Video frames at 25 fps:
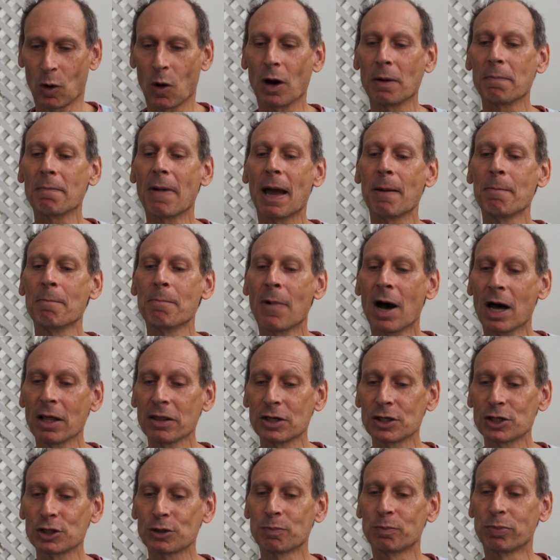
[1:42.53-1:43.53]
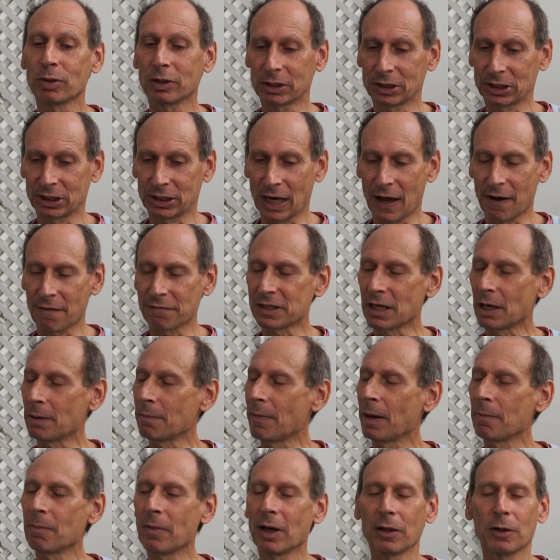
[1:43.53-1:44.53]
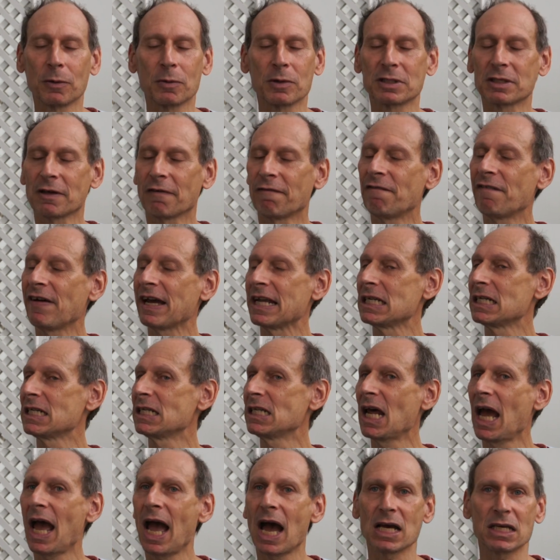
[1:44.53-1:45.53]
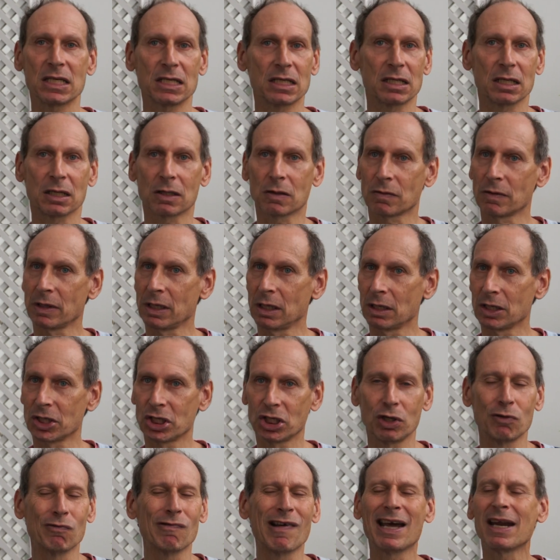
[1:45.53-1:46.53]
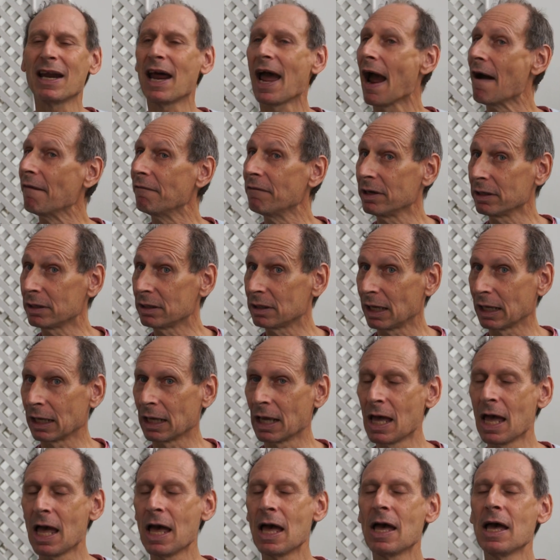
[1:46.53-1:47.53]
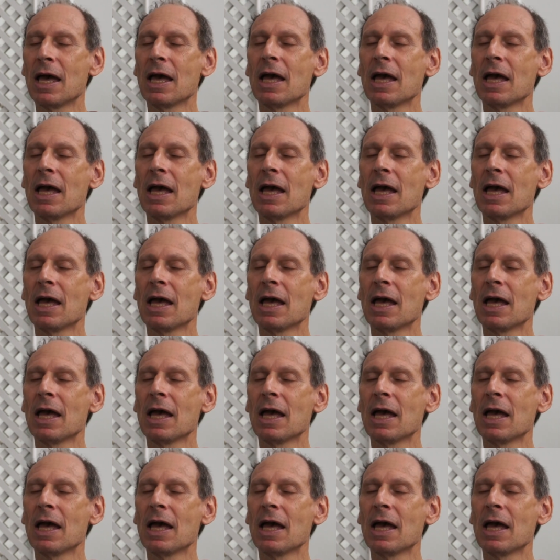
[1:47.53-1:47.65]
on my mother's bookshelves, and my mother was a fantastic reader, she read everything.